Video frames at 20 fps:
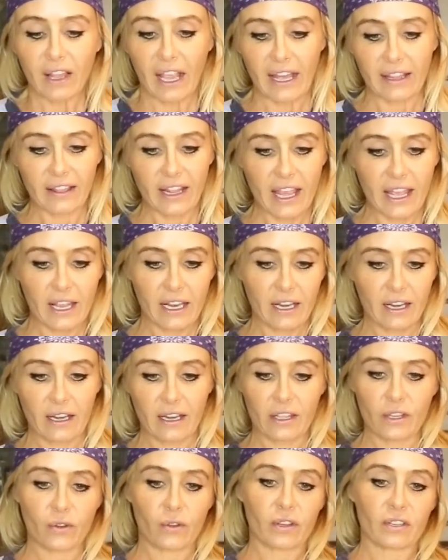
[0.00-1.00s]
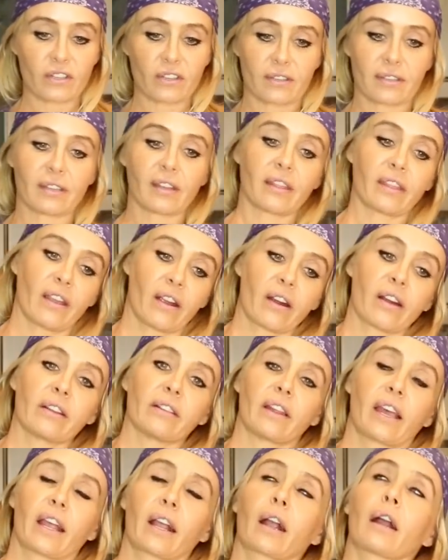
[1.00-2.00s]
and then you can just sit there
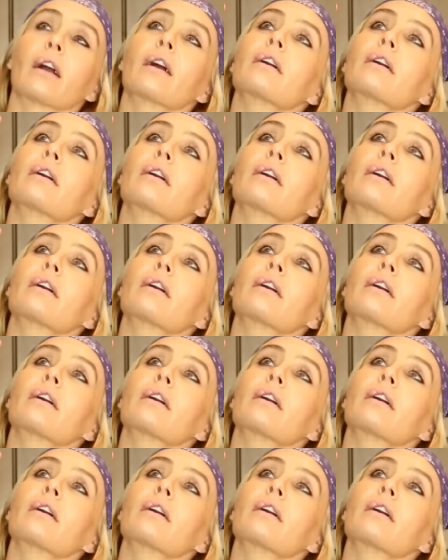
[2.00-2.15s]
and like